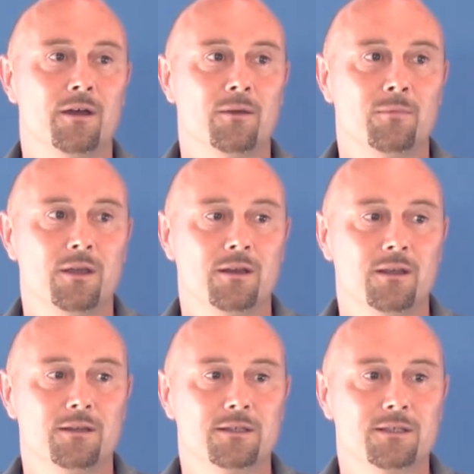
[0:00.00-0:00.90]
I mean,
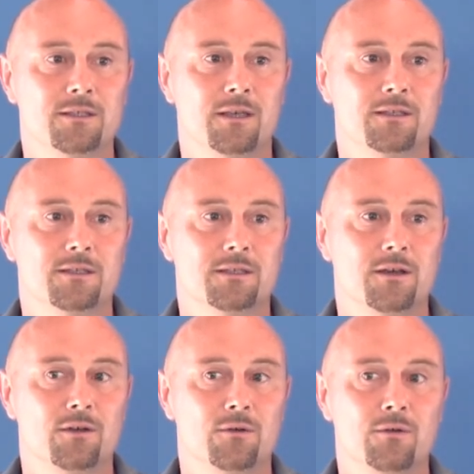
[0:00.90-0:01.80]
it's, it's
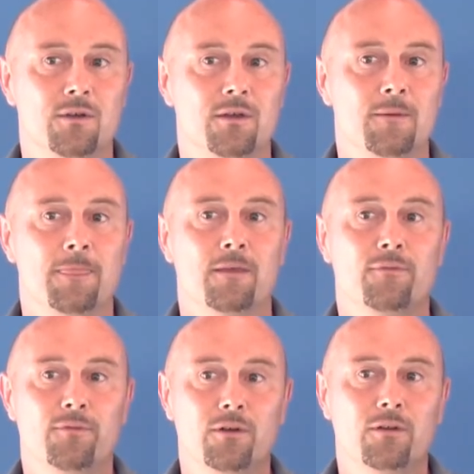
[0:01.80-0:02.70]
so
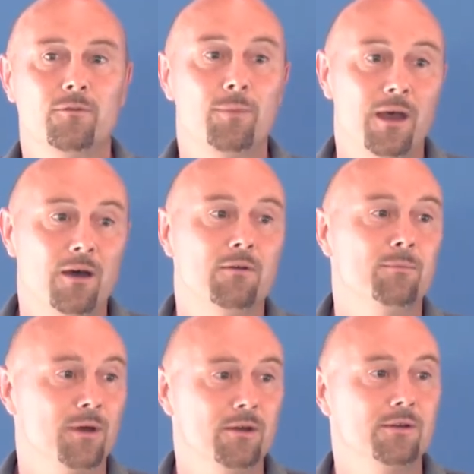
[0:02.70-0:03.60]
full of power
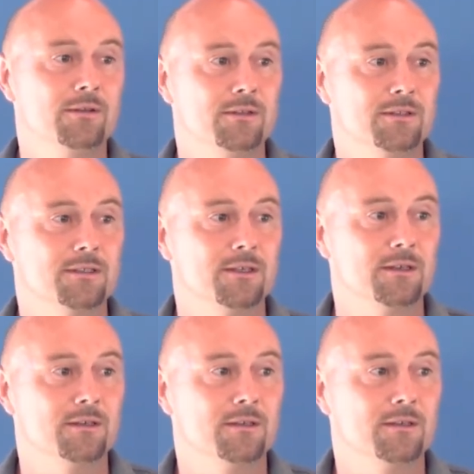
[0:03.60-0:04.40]
and potency.